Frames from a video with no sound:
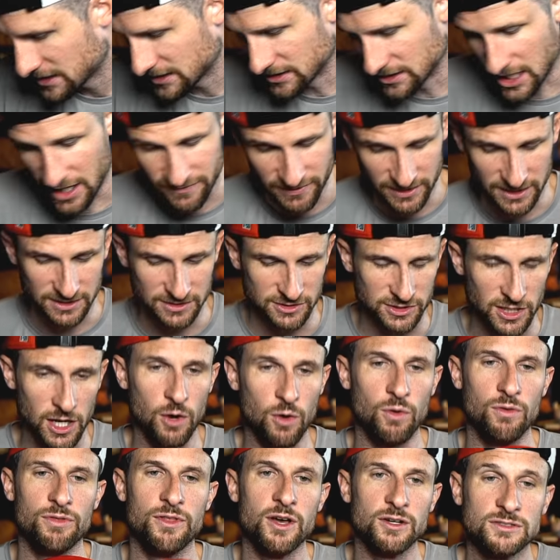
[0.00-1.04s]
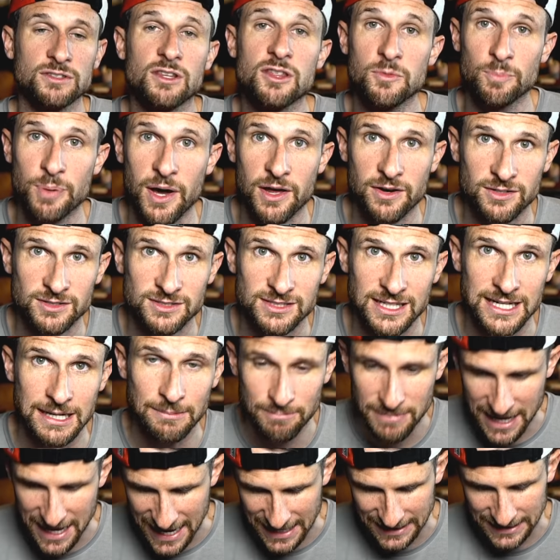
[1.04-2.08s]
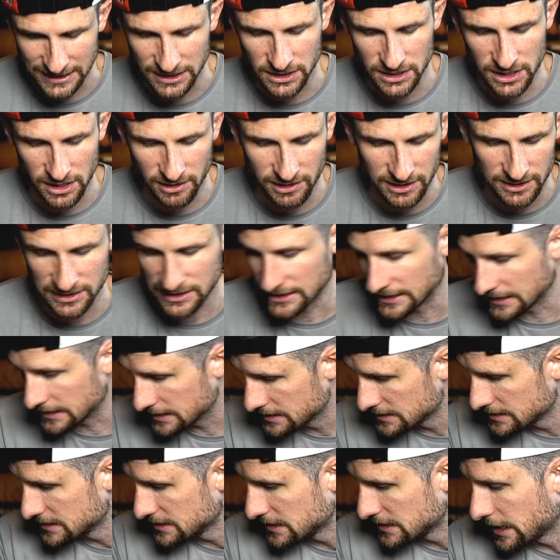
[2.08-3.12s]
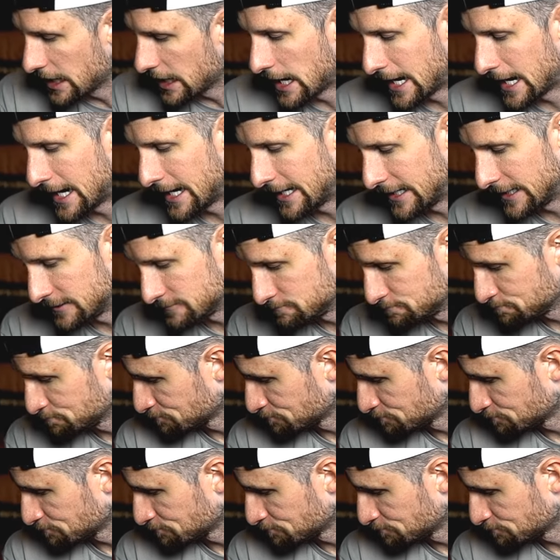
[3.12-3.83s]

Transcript: Love it. So those are the putters that I'm bagging currently. Not